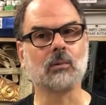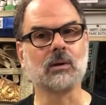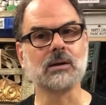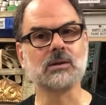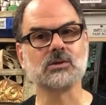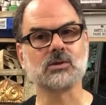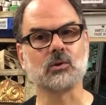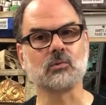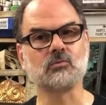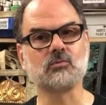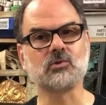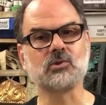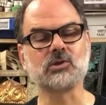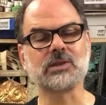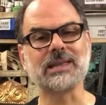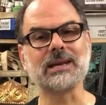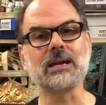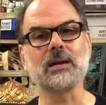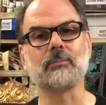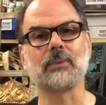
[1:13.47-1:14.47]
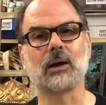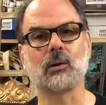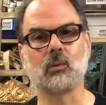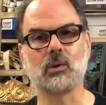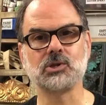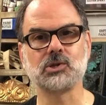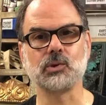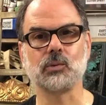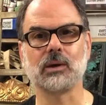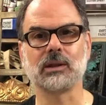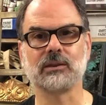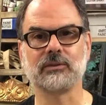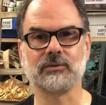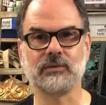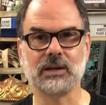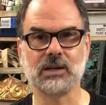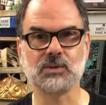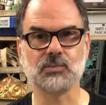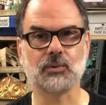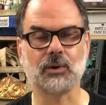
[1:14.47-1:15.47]
So think about what you want the
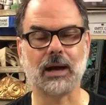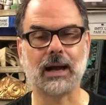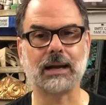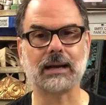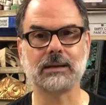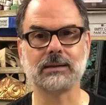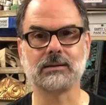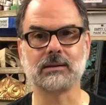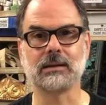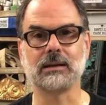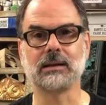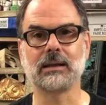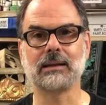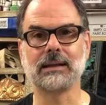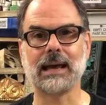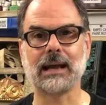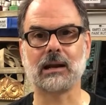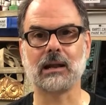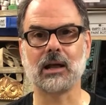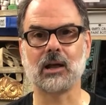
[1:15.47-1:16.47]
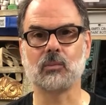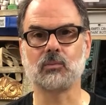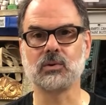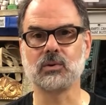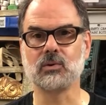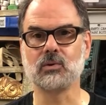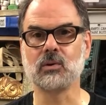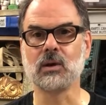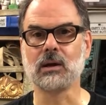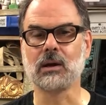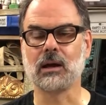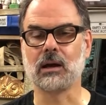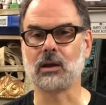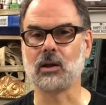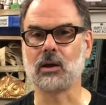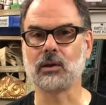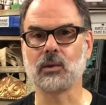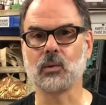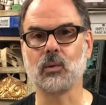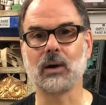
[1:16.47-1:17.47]
finished product in, and that'll help you
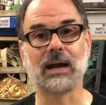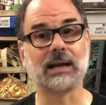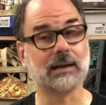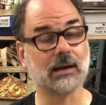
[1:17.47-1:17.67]
along the way.